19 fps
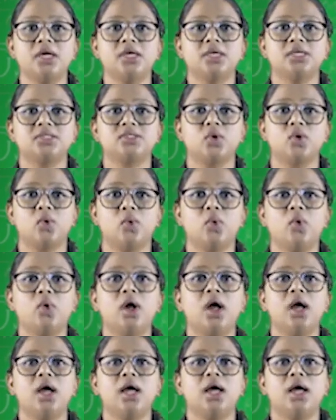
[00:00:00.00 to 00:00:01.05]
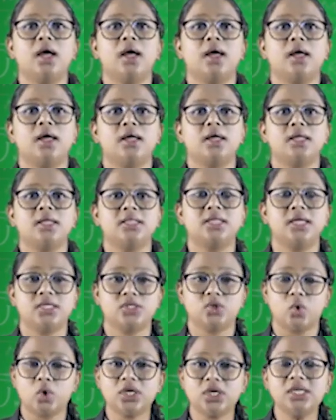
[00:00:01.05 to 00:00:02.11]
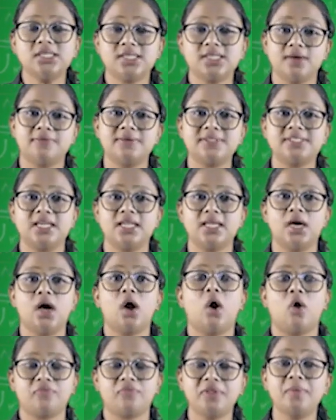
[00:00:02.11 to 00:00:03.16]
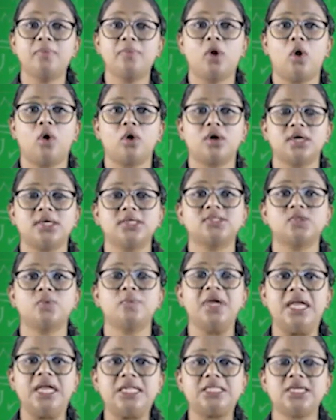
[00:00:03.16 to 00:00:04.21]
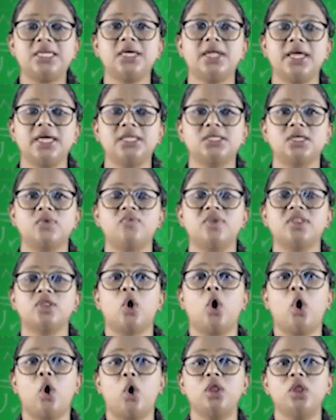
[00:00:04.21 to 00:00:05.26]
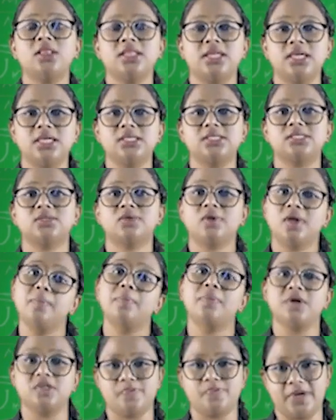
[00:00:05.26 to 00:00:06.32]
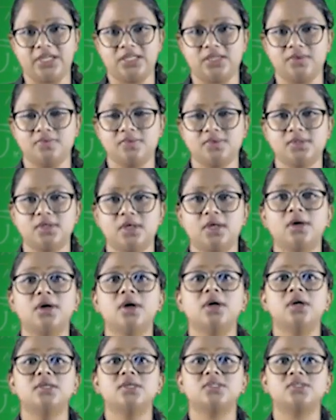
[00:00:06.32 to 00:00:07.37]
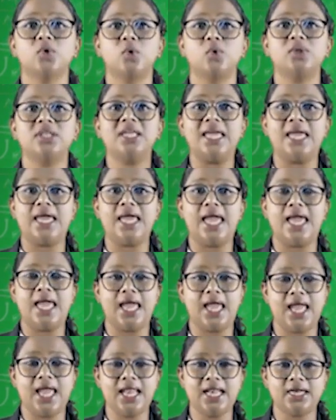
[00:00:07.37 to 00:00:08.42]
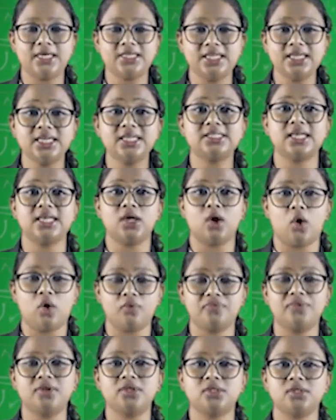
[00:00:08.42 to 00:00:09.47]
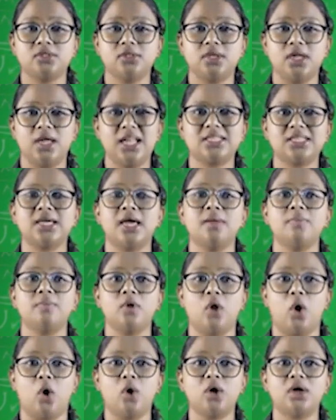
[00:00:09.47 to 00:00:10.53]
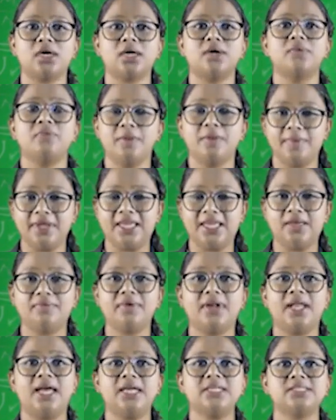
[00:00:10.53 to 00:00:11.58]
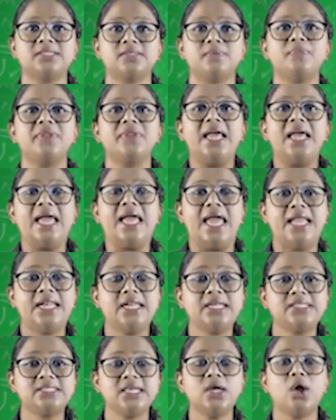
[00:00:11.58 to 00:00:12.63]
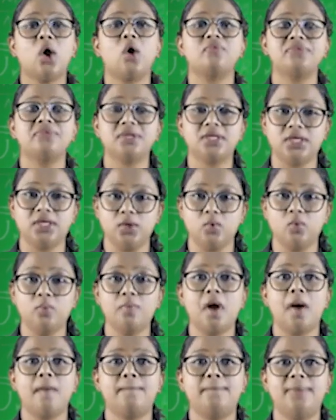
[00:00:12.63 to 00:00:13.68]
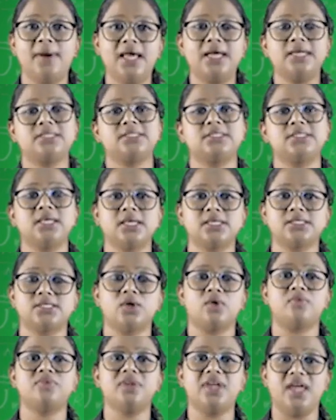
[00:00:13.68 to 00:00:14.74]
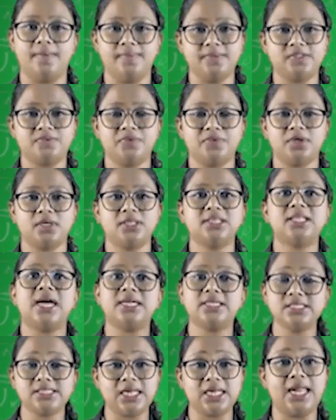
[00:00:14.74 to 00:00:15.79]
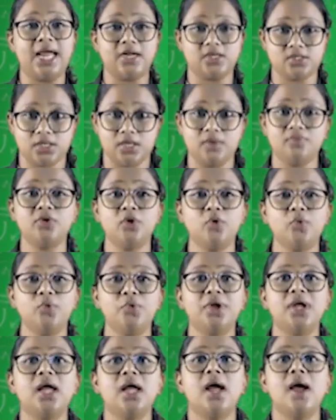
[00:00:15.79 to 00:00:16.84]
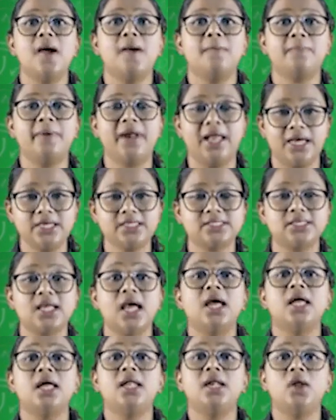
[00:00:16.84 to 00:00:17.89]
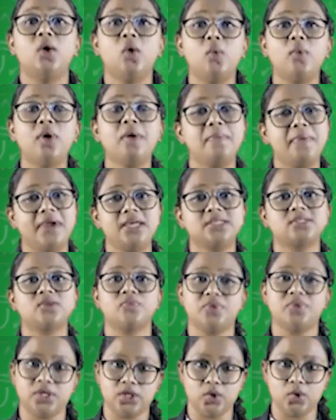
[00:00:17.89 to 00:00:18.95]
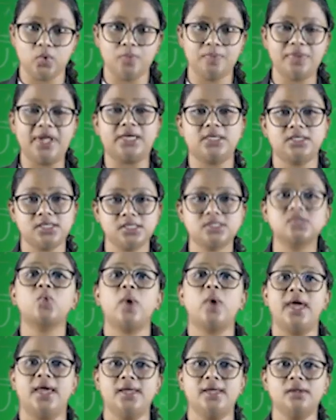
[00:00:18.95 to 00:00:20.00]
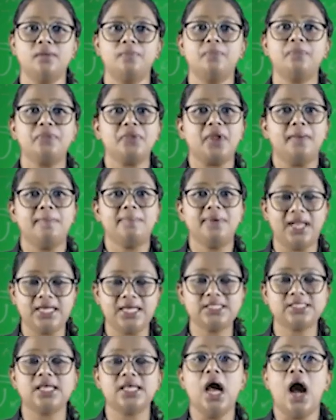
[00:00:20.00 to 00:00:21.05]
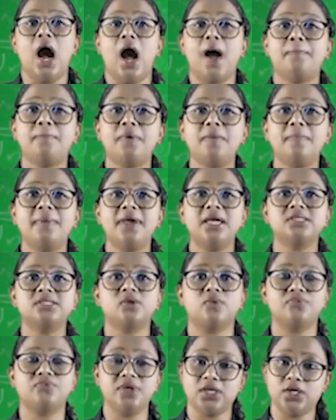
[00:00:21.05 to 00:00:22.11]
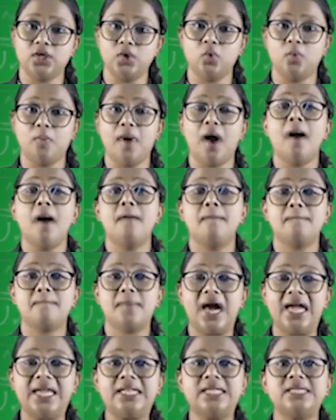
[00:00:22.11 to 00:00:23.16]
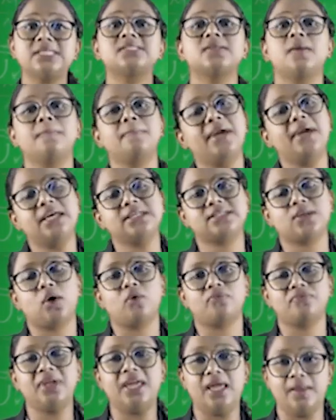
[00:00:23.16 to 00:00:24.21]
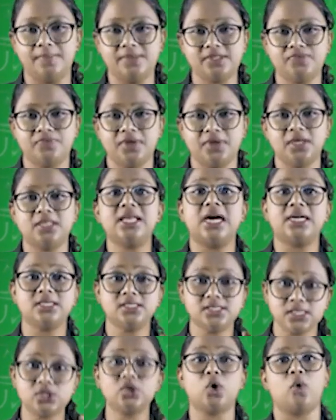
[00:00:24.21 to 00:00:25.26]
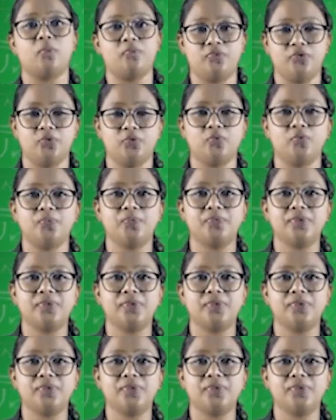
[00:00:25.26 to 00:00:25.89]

So the total surface area of the block is to be integrated with all these three perspectives. So the TSA of the entire block will be given as LSA of the cube plus CSA of the hemisphere, that is the lateral view, plus lower base of the cube, that is a square, plus upper base of the cube minus base of the hemisphere, that is the top view.